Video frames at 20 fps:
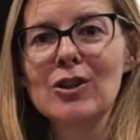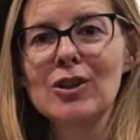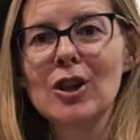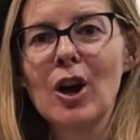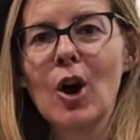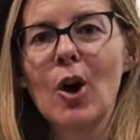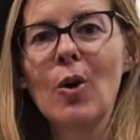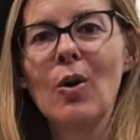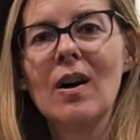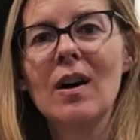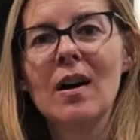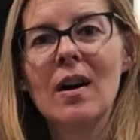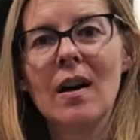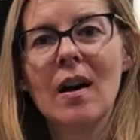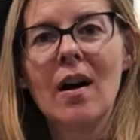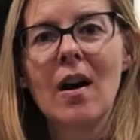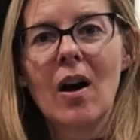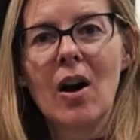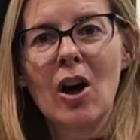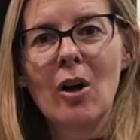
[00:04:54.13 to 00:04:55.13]
So
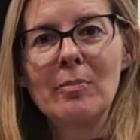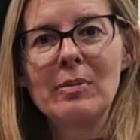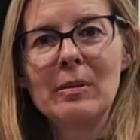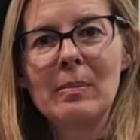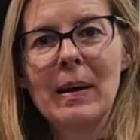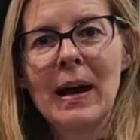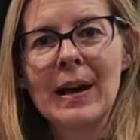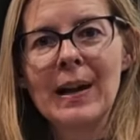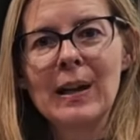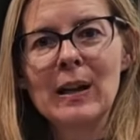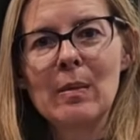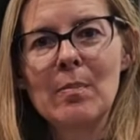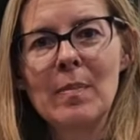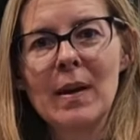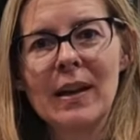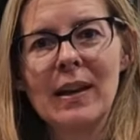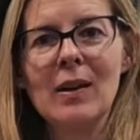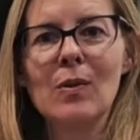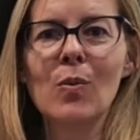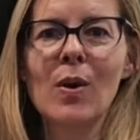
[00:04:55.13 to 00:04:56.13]
I'll be back in a
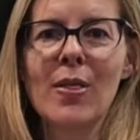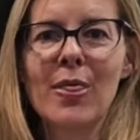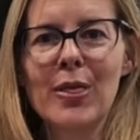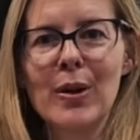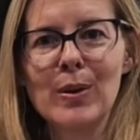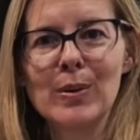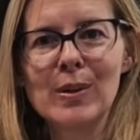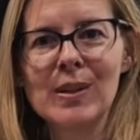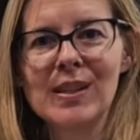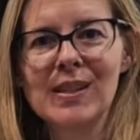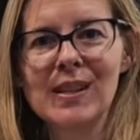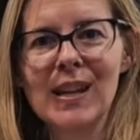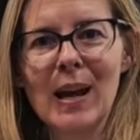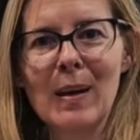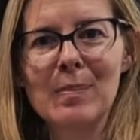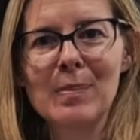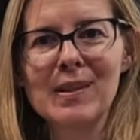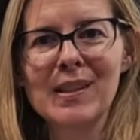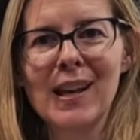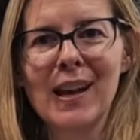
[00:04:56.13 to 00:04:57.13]
minute when those
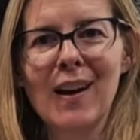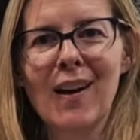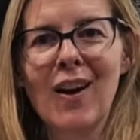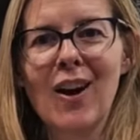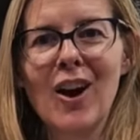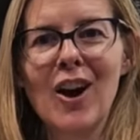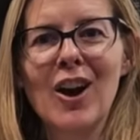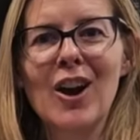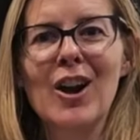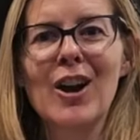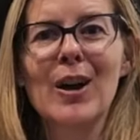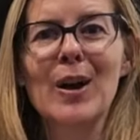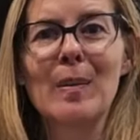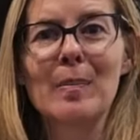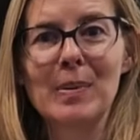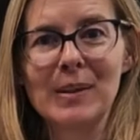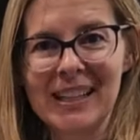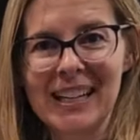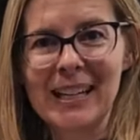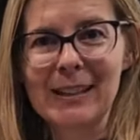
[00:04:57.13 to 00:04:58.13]
steps are
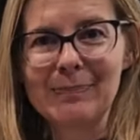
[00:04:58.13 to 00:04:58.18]
complete.